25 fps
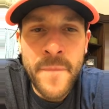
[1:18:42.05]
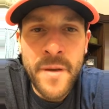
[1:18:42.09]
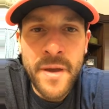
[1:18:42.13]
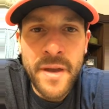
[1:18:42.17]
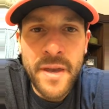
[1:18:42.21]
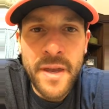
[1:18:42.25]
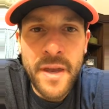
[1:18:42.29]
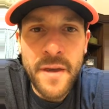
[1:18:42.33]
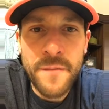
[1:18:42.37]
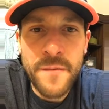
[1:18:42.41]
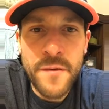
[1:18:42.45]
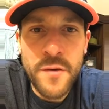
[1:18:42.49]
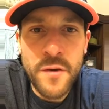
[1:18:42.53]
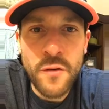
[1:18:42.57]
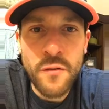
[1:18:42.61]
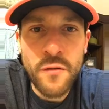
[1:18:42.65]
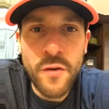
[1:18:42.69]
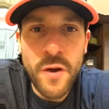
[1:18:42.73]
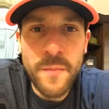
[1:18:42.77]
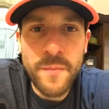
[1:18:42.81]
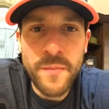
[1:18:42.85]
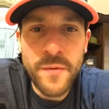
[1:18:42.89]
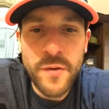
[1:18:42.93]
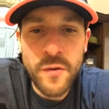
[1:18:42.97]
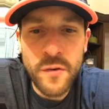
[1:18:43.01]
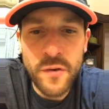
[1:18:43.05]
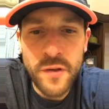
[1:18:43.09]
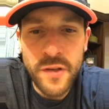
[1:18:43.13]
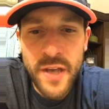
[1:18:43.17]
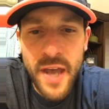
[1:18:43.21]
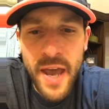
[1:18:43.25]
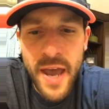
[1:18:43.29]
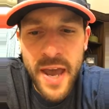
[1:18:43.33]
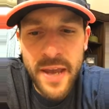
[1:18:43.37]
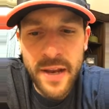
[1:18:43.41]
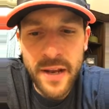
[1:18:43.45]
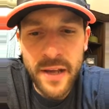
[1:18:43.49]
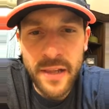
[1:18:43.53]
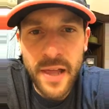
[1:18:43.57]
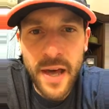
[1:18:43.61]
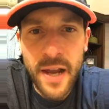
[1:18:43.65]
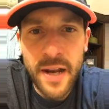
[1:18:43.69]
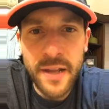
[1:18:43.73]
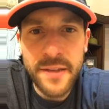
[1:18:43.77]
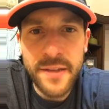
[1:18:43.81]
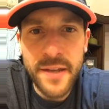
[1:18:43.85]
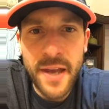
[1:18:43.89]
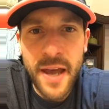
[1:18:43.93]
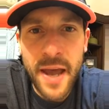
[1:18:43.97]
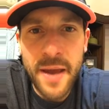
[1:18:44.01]
if you grip too tight, a lot
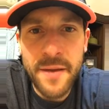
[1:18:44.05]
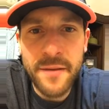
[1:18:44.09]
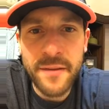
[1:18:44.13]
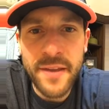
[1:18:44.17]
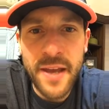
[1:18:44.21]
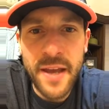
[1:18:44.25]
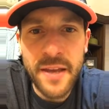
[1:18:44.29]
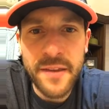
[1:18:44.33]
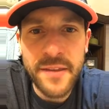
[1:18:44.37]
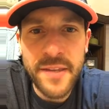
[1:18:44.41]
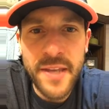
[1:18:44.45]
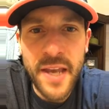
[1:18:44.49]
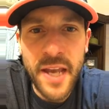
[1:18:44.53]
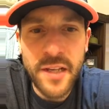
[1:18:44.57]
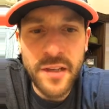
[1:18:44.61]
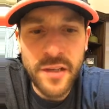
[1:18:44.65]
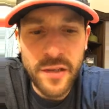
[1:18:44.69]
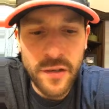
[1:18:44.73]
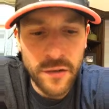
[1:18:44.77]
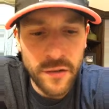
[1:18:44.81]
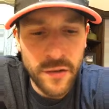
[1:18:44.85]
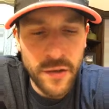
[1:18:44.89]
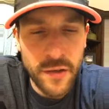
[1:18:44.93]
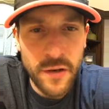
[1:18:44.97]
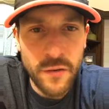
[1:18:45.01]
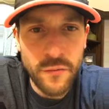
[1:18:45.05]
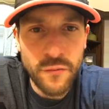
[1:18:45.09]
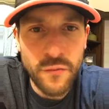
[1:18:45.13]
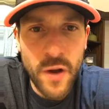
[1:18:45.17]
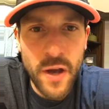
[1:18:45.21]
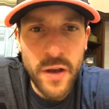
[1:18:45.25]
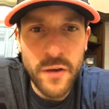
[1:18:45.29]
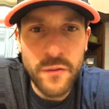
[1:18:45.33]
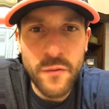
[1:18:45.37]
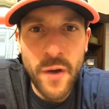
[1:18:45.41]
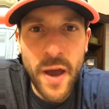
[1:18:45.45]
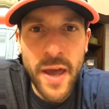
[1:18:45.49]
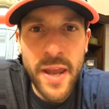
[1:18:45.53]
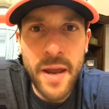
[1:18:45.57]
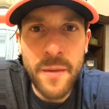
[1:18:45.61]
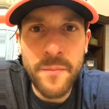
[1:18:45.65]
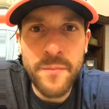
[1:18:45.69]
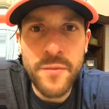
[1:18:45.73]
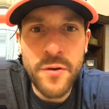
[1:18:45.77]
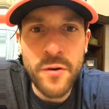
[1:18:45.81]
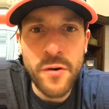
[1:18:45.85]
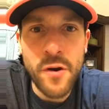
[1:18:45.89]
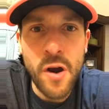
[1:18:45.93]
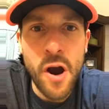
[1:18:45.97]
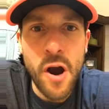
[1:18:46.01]
of times that tension is going to run right up
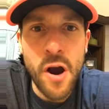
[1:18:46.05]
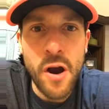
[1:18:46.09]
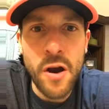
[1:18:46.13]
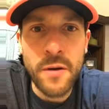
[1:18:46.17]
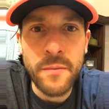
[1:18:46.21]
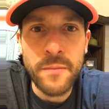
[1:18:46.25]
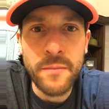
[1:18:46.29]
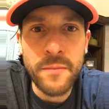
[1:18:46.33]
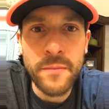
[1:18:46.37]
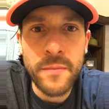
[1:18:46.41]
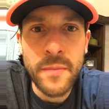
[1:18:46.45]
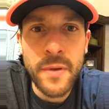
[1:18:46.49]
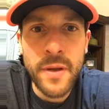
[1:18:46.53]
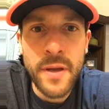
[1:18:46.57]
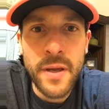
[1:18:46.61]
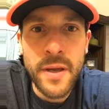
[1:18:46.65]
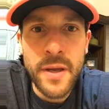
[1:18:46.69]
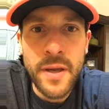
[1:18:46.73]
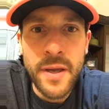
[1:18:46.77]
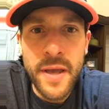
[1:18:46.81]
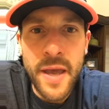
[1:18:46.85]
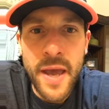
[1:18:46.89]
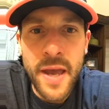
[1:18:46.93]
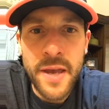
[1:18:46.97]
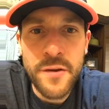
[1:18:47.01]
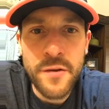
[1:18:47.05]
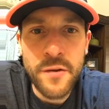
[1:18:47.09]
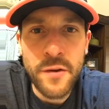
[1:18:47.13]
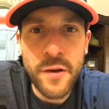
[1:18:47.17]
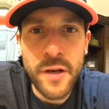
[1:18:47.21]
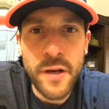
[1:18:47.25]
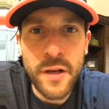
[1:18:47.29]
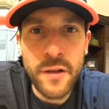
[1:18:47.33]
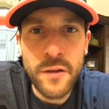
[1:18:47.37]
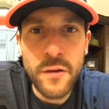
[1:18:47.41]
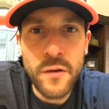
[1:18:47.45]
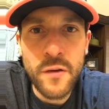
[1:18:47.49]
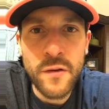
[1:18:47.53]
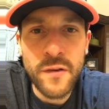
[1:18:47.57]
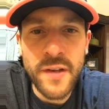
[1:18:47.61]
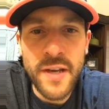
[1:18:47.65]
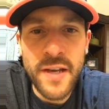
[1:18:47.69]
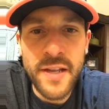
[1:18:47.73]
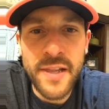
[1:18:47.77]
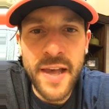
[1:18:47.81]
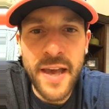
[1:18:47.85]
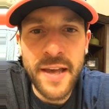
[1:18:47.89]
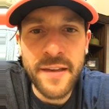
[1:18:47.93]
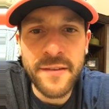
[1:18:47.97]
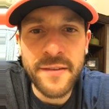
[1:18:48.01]
your arm and you're going to lose
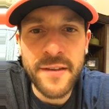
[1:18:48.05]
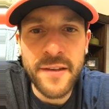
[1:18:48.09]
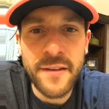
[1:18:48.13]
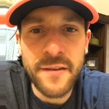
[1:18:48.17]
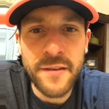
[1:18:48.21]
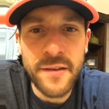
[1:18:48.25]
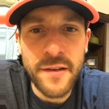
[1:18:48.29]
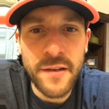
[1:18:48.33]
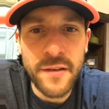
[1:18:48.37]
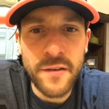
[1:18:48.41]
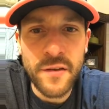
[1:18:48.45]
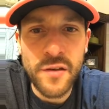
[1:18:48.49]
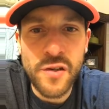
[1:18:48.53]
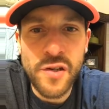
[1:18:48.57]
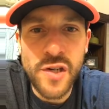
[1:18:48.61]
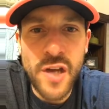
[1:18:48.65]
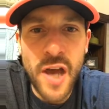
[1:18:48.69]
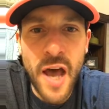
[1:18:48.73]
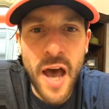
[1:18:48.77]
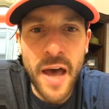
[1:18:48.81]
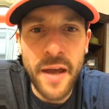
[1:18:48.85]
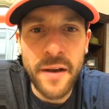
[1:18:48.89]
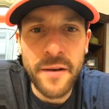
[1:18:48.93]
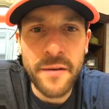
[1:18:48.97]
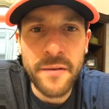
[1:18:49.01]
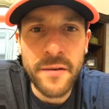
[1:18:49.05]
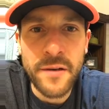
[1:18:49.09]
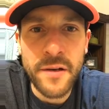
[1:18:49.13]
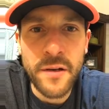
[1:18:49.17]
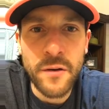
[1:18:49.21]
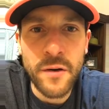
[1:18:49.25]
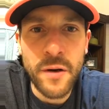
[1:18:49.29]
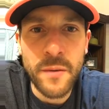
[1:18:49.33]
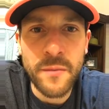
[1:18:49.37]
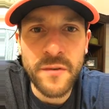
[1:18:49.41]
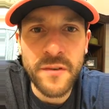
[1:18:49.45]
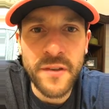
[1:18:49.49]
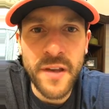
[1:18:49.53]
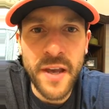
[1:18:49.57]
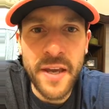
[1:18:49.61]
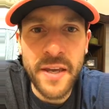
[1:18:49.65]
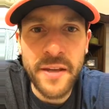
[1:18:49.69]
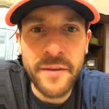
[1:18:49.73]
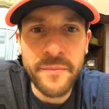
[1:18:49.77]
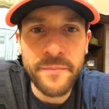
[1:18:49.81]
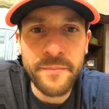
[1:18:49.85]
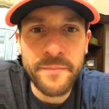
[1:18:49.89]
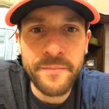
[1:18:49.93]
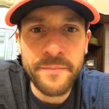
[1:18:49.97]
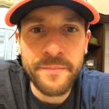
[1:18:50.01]
elasticity in the shot. You know what I'm saying?
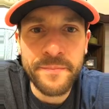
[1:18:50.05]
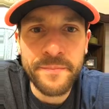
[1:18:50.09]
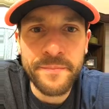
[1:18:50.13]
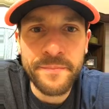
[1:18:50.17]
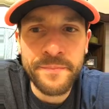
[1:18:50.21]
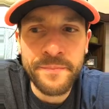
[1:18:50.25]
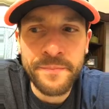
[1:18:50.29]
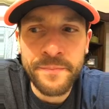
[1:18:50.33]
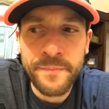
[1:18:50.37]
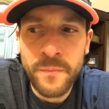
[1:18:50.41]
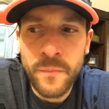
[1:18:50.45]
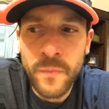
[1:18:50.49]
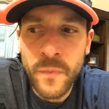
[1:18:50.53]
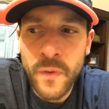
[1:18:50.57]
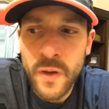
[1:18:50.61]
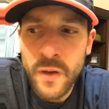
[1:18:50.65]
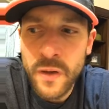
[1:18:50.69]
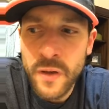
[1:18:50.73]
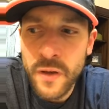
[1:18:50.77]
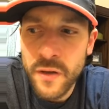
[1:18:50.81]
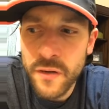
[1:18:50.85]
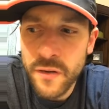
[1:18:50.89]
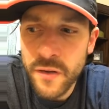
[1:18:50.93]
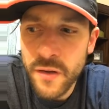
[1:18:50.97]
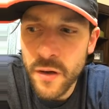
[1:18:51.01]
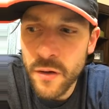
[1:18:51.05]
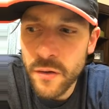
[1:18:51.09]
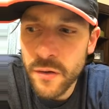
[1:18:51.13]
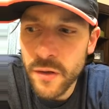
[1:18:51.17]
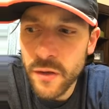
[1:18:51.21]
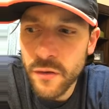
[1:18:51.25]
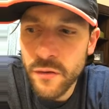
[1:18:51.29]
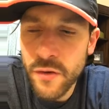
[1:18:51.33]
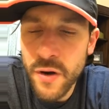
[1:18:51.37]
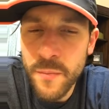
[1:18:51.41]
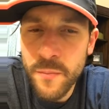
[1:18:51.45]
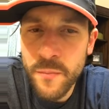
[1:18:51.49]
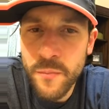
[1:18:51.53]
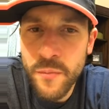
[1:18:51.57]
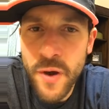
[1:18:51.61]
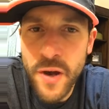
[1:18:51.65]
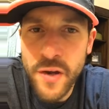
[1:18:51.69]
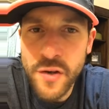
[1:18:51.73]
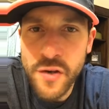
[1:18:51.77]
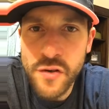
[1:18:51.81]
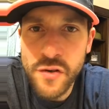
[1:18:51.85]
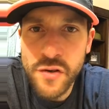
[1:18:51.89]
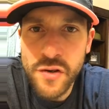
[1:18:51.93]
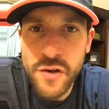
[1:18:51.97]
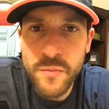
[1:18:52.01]
So the grip
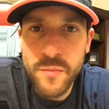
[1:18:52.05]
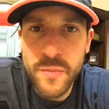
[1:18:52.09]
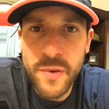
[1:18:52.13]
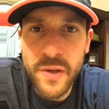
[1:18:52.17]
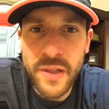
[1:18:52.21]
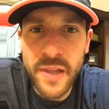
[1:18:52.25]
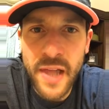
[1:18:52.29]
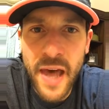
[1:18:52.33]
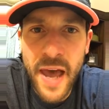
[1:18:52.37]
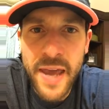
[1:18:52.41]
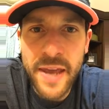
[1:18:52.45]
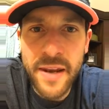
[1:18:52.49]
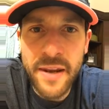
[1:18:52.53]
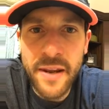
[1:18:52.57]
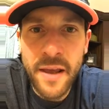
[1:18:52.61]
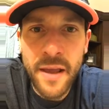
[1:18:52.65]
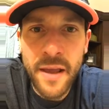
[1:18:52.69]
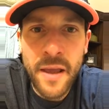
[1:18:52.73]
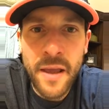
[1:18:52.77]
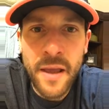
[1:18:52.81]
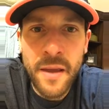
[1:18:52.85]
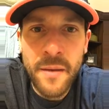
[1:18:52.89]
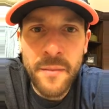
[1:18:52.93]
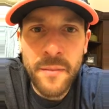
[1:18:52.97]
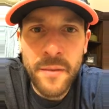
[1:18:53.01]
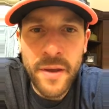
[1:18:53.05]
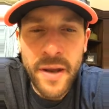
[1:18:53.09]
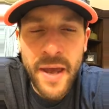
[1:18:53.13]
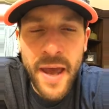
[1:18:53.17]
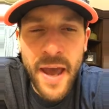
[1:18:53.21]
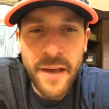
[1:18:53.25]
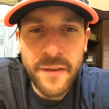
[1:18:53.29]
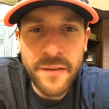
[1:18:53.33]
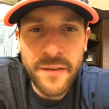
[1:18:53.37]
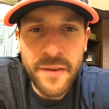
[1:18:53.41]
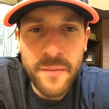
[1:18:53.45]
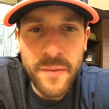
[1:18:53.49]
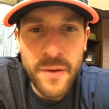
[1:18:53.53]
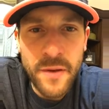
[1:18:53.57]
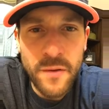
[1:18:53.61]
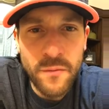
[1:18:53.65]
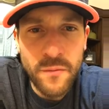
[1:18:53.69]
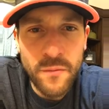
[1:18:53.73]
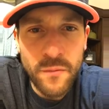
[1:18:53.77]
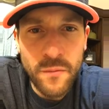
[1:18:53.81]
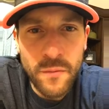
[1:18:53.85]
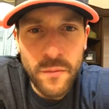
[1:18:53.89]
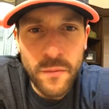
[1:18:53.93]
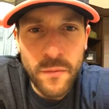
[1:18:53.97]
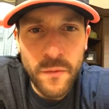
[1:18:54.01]
pressure should be light. It has to be
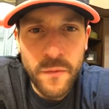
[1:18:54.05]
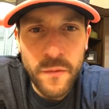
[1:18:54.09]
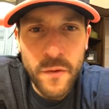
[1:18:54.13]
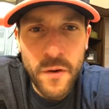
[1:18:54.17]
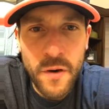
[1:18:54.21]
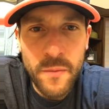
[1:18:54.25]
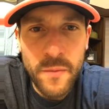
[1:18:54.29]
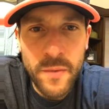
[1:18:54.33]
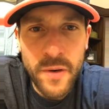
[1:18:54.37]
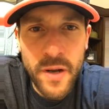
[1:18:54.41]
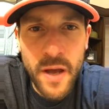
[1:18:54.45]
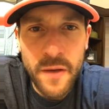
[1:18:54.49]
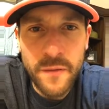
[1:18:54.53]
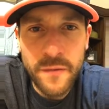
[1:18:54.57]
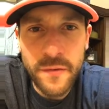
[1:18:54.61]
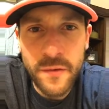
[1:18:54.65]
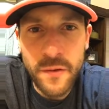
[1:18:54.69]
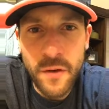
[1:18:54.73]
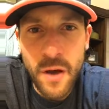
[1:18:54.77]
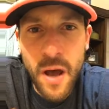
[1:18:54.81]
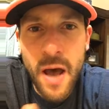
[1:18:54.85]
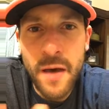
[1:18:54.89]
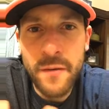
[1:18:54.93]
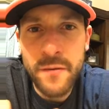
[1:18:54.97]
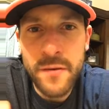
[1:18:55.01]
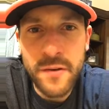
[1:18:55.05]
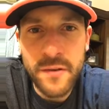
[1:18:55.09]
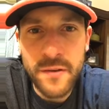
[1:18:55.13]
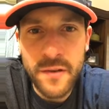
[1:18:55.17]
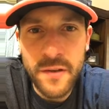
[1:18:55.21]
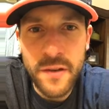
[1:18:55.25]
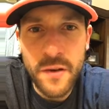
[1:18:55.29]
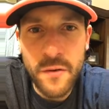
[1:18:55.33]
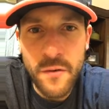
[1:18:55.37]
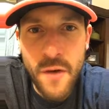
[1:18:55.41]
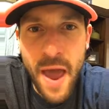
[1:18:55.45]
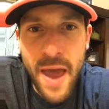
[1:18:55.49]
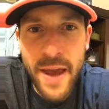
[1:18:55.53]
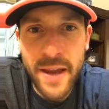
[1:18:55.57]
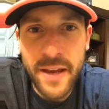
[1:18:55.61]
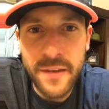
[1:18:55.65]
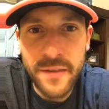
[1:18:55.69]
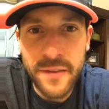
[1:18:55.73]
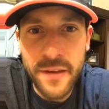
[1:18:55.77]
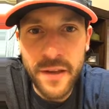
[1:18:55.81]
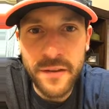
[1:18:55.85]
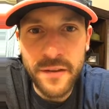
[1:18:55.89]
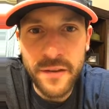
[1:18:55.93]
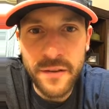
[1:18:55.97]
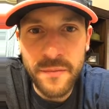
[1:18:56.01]
firm enough so obviously the racket
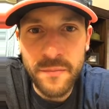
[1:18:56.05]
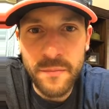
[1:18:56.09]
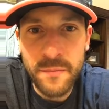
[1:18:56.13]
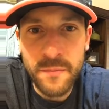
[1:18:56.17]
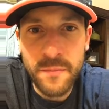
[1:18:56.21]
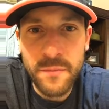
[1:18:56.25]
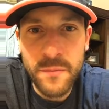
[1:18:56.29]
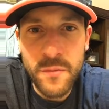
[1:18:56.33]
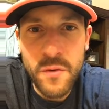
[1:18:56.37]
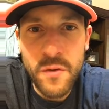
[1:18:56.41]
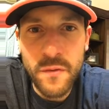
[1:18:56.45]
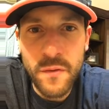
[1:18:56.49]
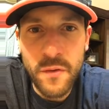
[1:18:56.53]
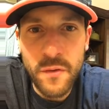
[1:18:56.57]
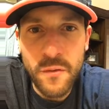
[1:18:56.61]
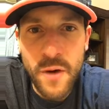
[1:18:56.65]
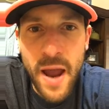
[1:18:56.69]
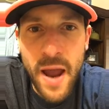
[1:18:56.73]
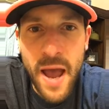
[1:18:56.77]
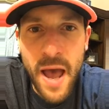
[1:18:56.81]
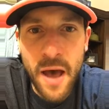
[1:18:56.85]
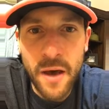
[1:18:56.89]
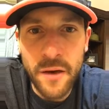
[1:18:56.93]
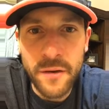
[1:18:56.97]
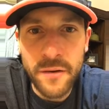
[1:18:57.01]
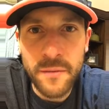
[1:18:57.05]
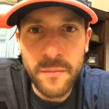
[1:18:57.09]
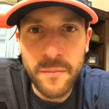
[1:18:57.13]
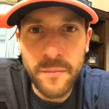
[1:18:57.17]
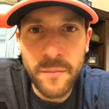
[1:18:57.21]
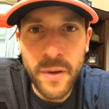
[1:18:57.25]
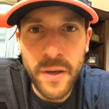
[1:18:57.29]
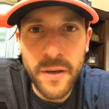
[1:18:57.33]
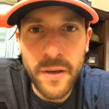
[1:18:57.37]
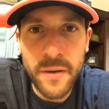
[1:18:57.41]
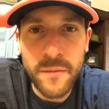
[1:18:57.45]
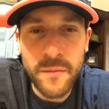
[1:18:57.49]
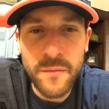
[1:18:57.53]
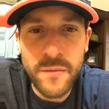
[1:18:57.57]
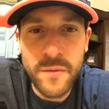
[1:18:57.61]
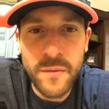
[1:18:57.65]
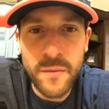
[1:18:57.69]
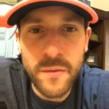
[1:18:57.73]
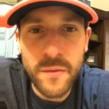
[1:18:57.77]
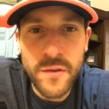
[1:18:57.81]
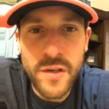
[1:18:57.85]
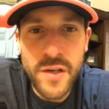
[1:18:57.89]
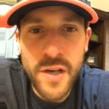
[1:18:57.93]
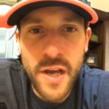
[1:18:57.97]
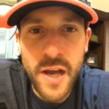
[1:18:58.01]
doesn't move around, but
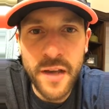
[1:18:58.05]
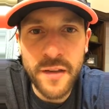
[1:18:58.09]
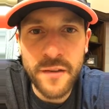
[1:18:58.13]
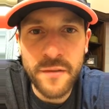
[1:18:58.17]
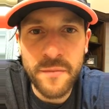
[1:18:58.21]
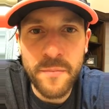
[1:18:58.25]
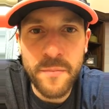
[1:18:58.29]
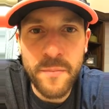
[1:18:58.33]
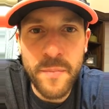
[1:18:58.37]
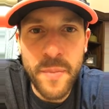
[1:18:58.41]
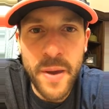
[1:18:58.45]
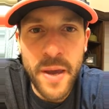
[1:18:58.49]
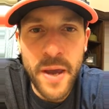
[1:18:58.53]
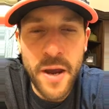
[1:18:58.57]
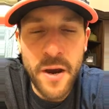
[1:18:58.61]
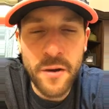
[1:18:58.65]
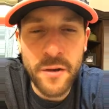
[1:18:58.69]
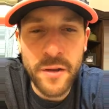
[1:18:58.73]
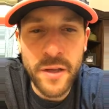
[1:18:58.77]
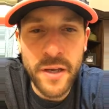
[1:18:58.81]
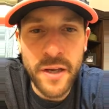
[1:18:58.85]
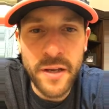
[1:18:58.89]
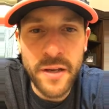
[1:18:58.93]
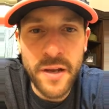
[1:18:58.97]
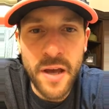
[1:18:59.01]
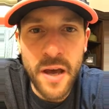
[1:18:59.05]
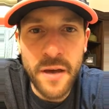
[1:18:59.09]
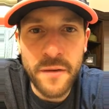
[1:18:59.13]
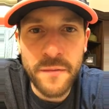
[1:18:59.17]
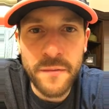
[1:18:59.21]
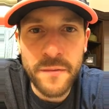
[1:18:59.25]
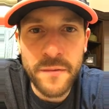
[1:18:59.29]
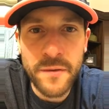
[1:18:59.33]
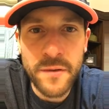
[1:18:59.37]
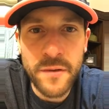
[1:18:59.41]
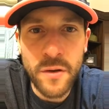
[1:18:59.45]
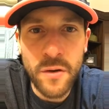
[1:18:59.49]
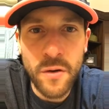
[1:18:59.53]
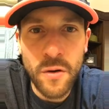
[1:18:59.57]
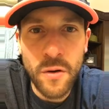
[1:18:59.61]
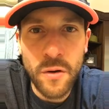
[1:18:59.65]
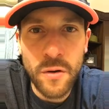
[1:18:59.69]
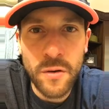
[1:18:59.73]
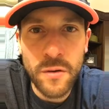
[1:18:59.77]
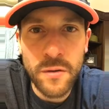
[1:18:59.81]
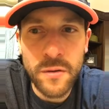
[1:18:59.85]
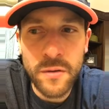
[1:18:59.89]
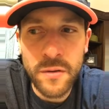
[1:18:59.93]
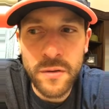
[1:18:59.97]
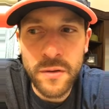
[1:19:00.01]
just barely enough to
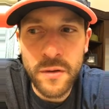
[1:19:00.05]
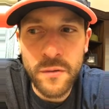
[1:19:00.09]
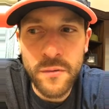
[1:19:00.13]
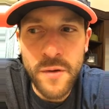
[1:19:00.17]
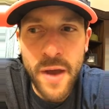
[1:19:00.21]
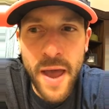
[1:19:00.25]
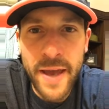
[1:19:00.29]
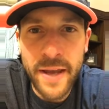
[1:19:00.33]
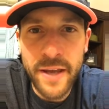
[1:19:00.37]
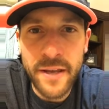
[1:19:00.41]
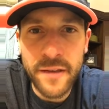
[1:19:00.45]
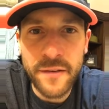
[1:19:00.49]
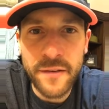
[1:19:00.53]
hold the racket